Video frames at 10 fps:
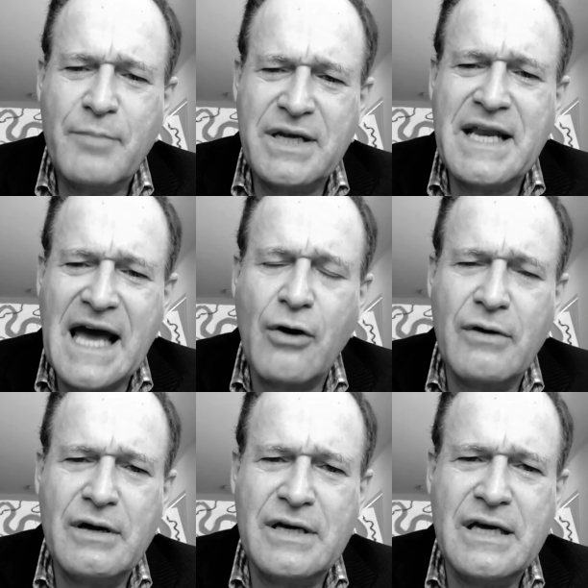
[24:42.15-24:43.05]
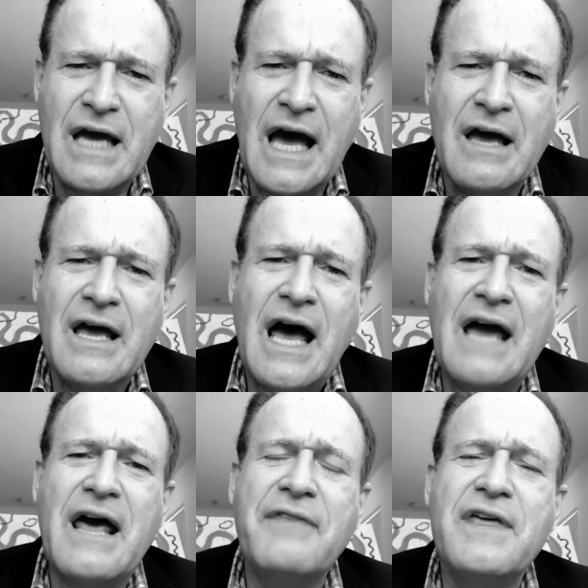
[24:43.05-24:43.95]
But now,
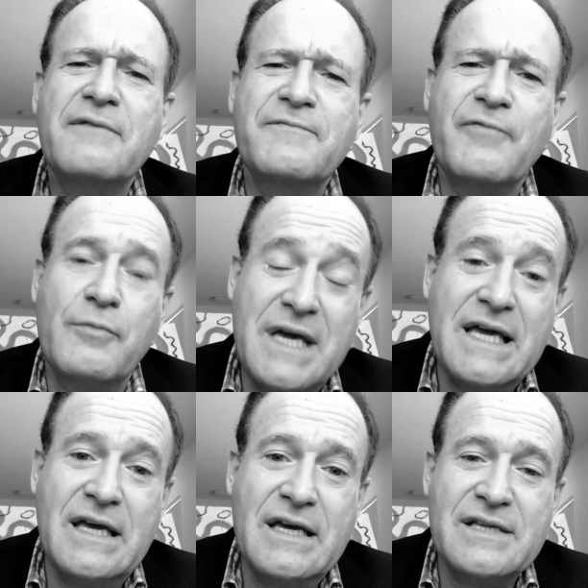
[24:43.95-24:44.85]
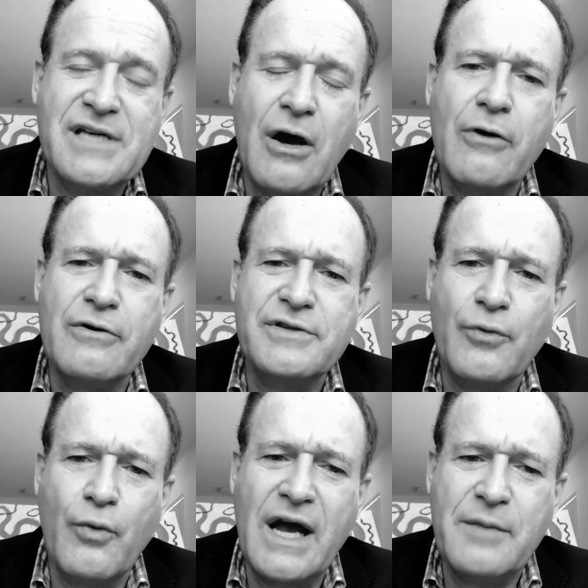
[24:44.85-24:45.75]
I think for me, it's harder
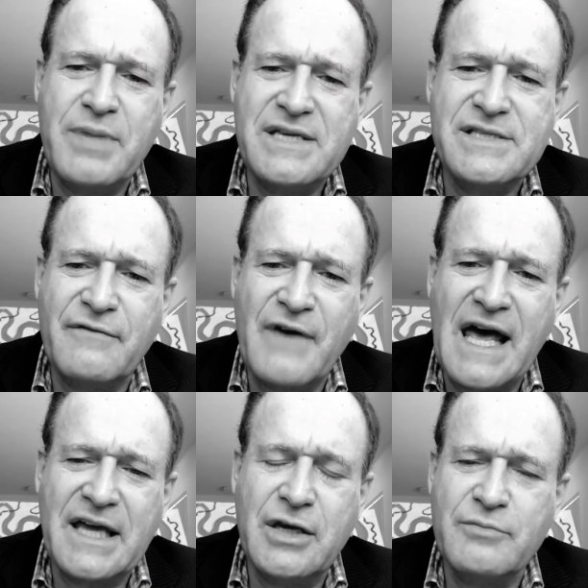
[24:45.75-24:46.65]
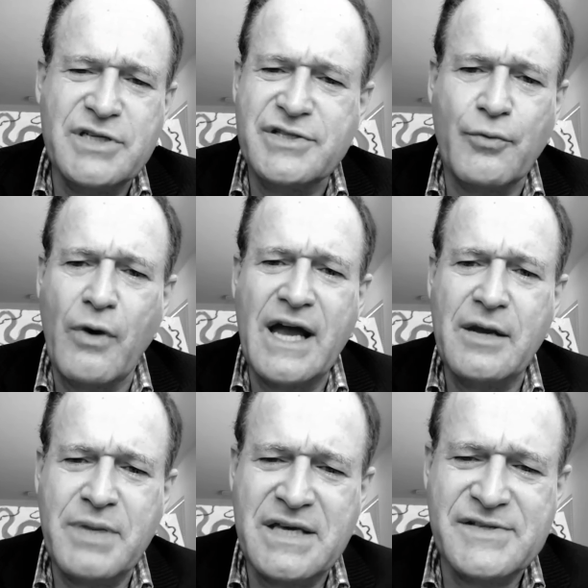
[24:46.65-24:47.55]
to write a piece in a vacuum, just to write
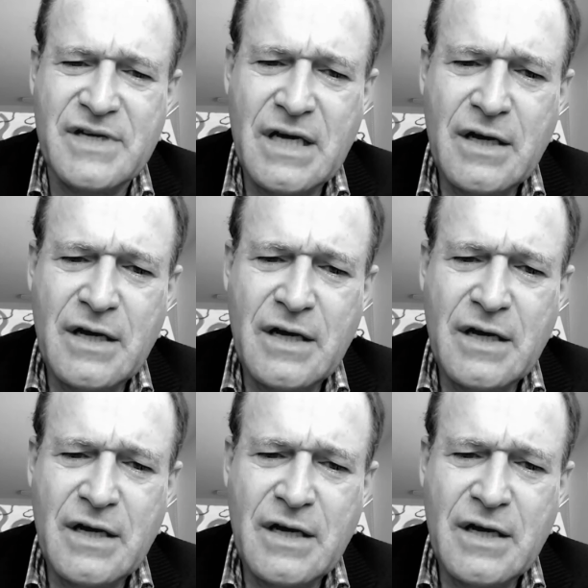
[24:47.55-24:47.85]
a piece.